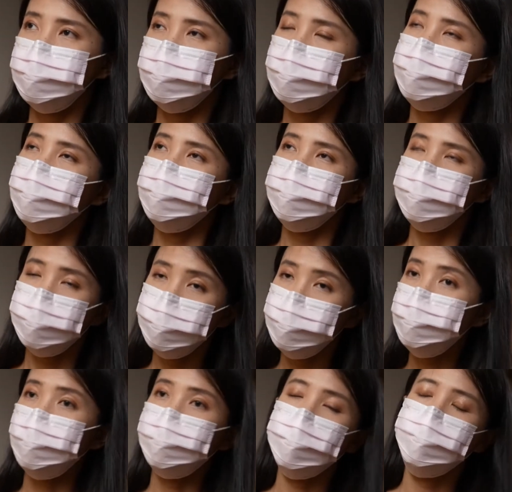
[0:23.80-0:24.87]
The
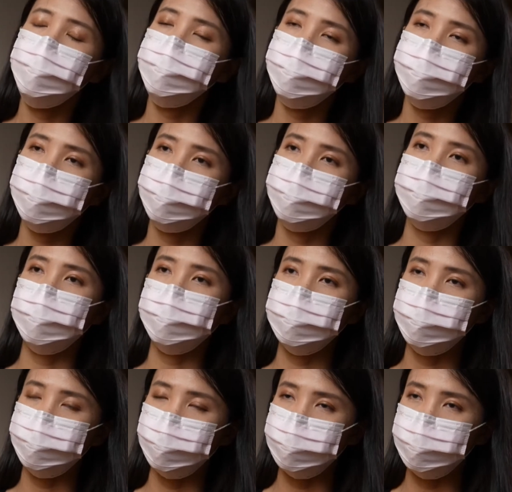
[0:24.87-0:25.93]
CGRP monoclonal
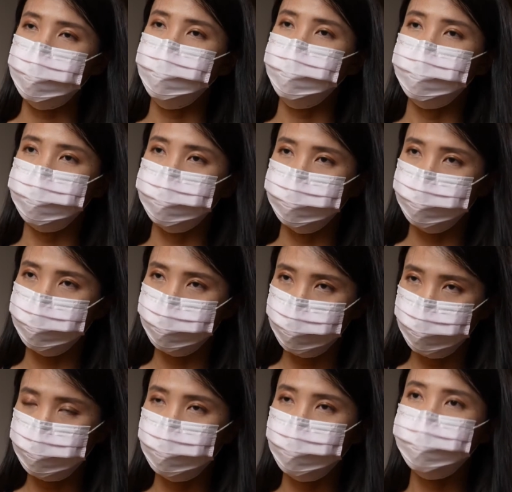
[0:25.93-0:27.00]
antibodies
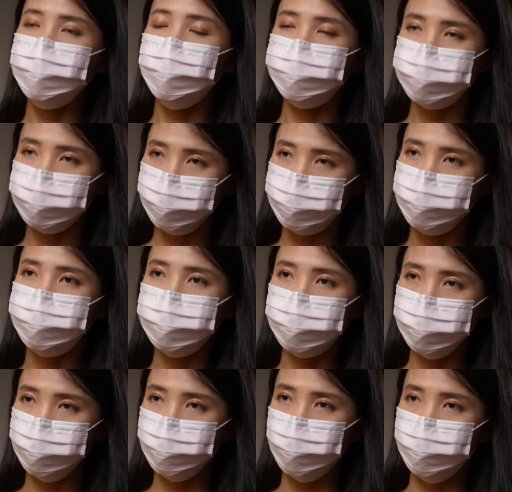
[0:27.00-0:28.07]
received FDA
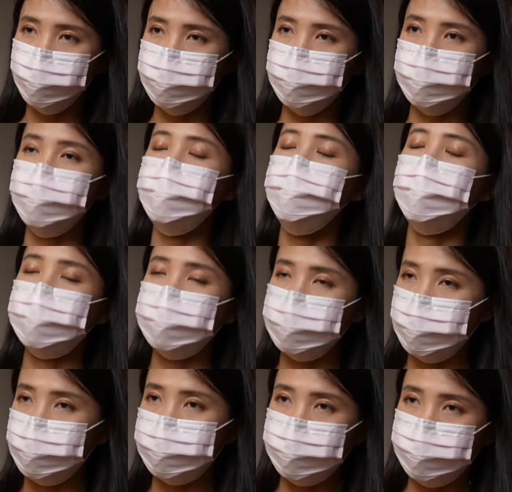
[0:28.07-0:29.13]
approval since
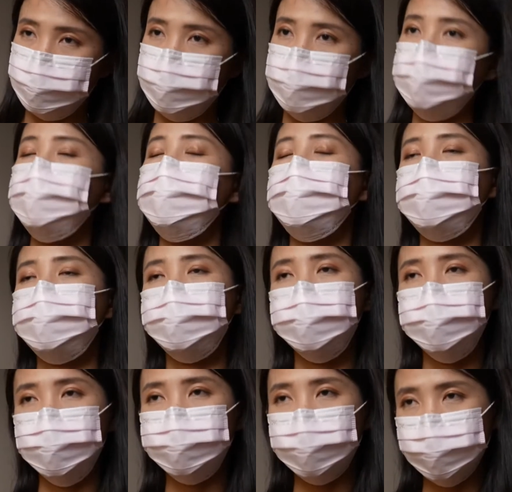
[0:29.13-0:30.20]
2018, and the
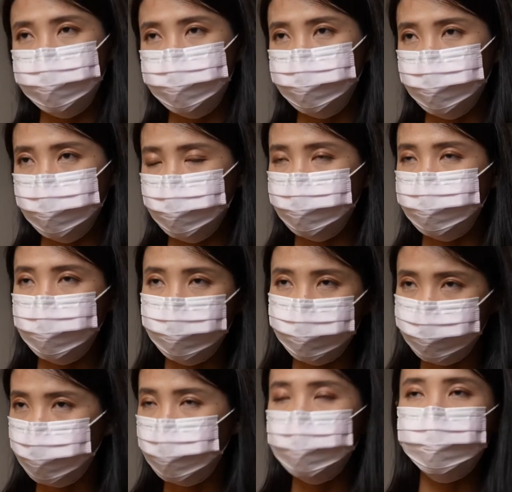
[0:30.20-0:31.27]
gepants were
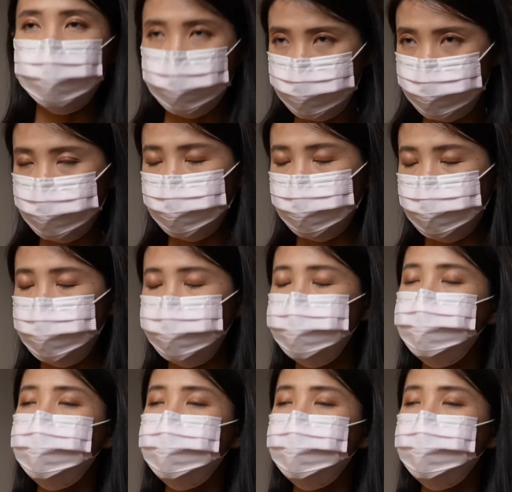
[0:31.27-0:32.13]
approved more recently.